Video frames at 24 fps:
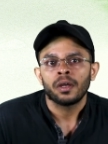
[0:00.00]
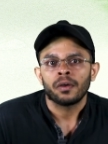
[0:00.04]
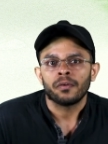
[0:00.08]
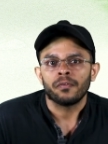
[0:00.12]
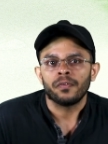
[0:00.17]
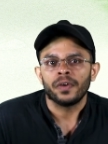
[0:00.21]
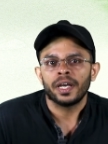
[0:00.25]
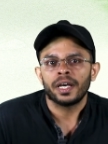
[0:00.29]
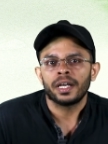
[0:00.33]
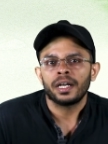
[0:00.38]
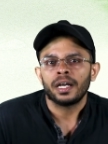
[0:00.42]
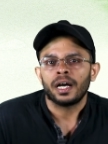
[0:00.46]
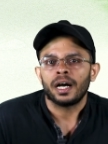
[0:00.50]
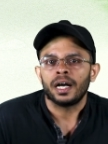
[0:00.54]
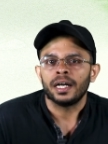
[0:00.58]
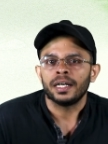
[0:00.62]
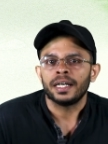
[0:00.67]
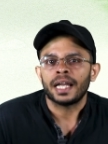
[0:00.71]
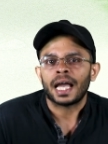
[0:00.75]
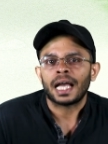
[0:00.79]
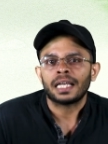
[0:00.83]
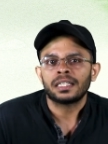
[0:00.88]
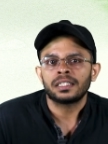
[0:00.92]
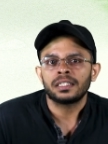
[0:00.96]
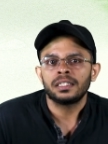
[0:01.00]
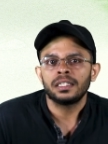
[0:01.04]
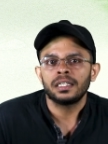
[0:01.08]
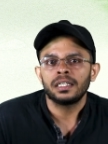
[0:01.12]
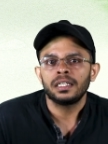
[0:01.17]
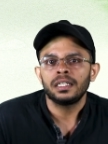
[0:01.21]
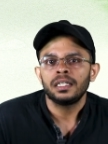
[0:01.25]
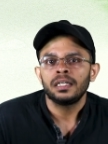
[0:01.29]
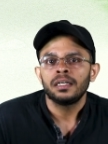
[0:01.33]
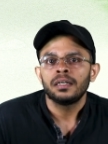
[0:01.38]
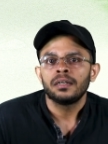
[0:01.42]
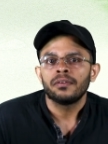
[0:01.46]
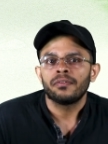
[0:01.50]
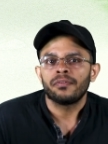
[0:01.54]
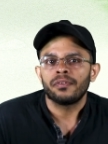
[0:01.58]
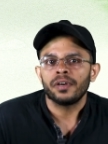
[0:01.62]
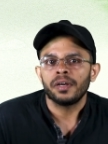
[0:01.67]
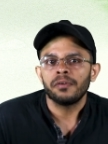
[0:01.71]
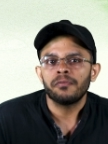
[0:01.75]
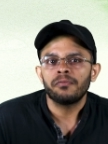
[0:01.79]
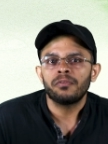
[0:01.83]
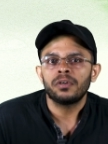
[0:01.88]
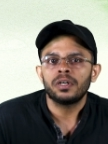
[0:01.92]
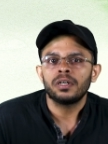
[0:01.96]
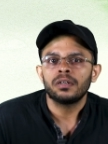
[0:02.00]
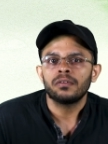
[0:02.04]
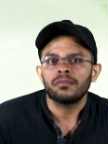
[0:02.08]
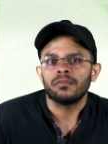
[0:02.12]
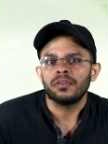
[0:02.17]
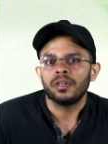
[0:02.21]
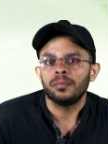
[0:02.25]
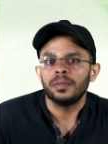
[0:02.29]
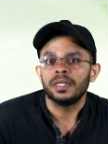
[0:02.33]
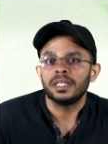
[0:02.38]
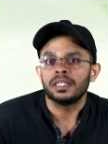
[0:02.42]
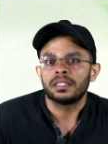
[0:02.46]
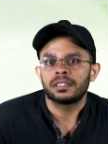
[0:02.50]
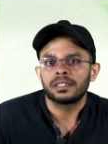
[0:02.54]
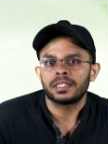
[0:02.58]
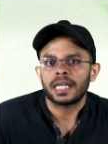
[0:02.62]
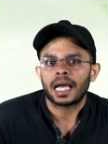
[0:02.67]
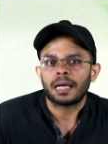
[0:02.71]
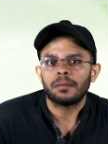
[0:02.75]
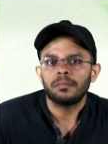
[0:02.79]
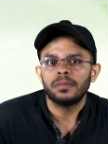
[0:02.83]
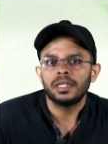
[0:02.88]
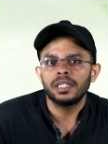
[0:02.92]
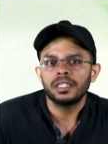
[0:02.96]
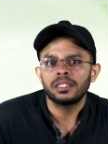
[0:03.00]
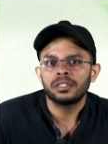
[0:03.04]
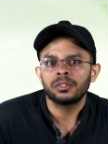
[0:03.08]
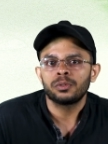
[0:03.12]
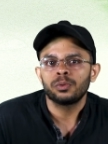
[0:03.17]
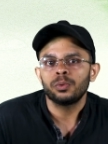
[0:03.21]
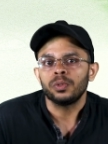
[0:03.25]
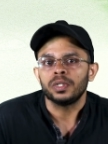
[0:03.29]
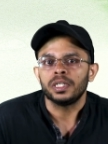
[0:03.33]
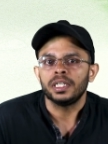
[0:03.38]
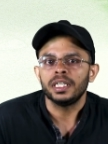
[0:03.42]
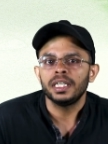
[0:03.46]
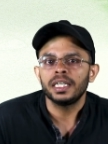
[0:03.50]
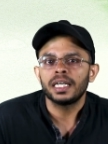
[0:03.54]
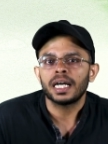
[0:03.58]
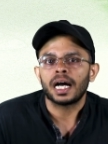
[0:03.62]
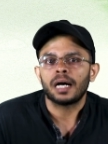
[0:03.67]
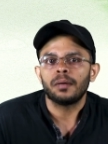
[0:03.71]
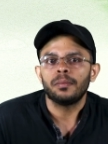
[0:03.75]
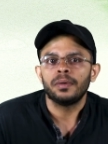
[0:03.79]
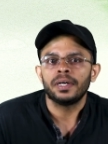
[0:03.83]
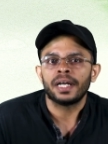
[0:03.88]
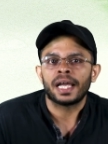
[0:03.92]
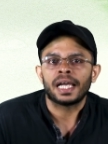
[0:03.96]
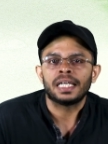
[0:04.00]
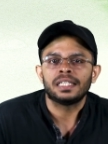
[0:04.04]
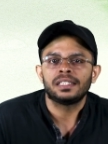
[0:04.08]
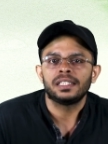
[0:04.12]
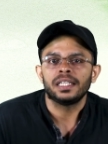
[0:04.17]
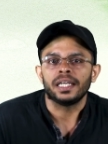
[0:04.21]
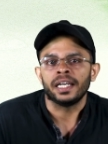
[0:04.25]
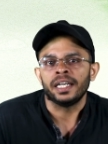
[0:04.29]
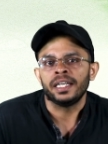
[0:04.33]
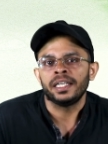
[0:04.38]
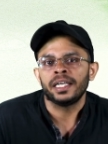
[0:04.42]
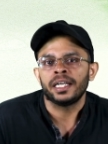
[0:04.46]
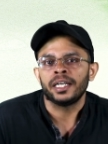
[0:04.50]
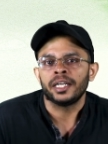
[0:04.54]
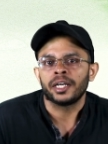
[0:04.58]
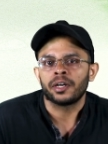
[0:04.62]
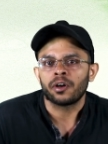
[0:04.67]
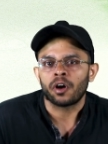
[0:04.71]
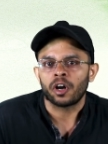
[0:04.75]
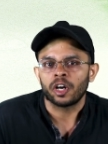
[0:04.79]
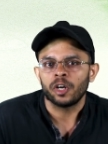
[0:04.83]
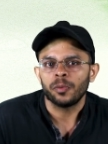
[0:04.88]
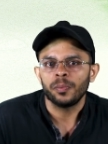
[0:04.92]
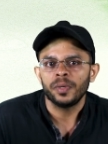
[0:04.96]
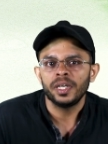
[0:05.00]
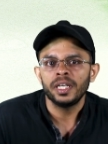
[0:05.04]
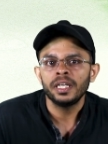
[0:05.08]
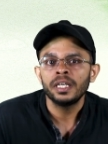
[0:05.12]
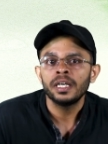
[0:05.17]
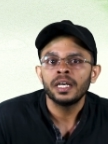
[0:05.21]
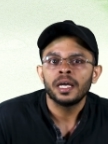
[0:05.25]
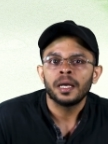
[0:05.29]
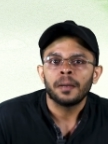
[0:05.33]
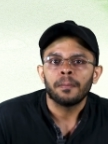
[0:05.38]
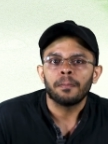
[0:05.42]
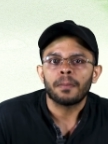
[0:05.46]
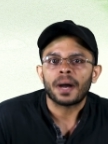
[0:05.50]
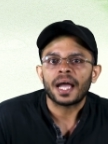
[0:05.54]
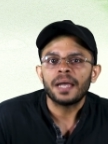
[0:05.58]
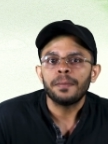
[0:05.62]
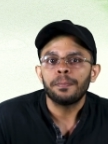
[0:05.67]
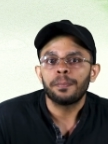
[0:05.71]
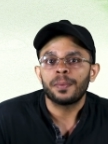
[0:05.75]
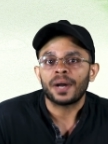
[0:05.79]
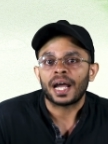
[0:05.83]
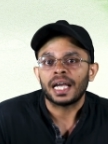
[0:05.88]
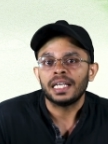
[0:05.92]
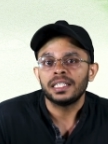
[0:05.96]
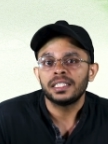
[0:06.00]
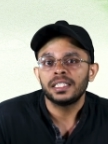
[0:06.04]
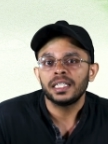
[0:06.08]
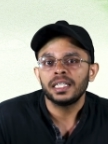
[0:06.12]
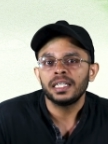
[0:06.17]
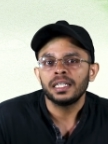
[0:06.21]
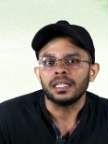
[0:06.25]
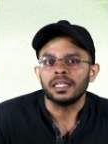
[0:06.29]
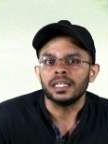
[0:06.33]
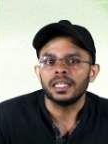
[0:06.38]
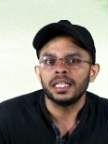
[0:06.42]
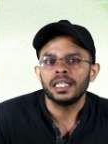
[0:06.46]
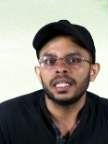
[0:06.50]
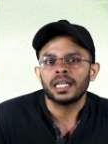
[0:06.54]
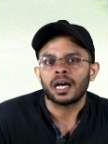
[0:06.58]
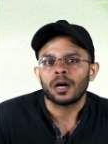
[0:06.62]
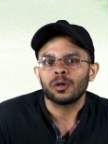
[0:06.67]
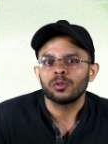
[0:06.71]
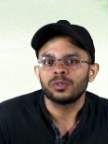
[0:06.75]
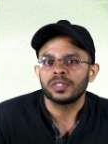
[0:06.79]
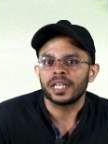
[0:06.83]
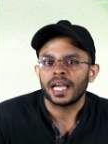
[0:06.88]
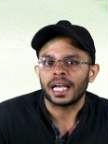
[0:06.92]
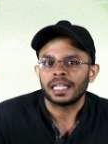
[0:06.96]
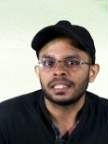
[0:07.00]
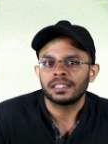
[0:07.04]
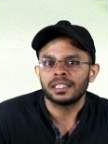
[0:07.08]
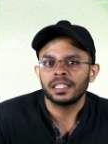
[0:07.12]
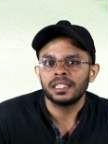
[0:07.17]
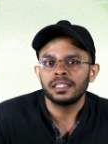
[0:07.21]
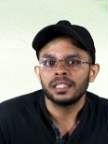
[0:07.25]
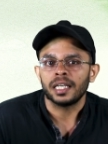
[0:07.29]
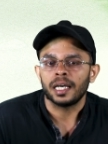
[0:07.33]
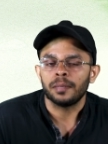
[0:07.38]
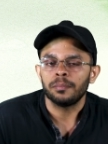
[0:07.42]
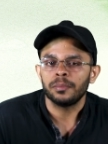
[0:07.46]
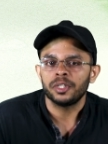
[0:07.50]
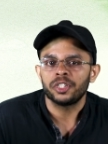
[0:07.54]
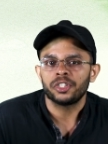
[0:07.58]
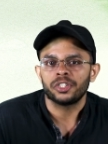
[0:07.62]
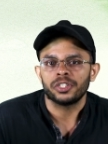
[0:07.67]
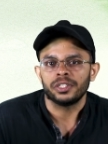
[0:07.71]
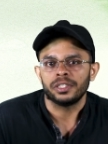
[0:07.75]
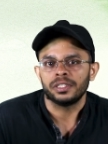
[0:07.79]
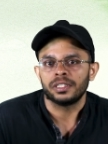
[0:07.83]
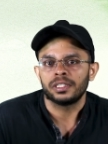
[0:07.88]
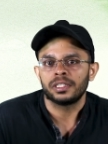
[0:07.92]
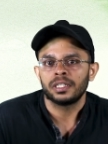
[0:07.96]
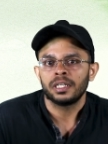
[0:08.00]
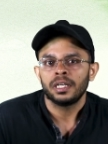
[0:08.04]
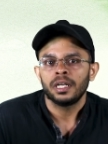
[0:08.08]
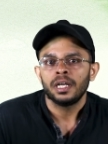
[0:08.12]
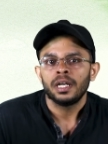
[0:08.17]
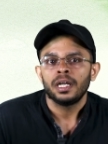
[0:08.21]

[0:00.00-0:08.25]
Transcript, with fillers: where a national framework will be established to decarbonize the Indian economy by pricing greenhouse gases emissions.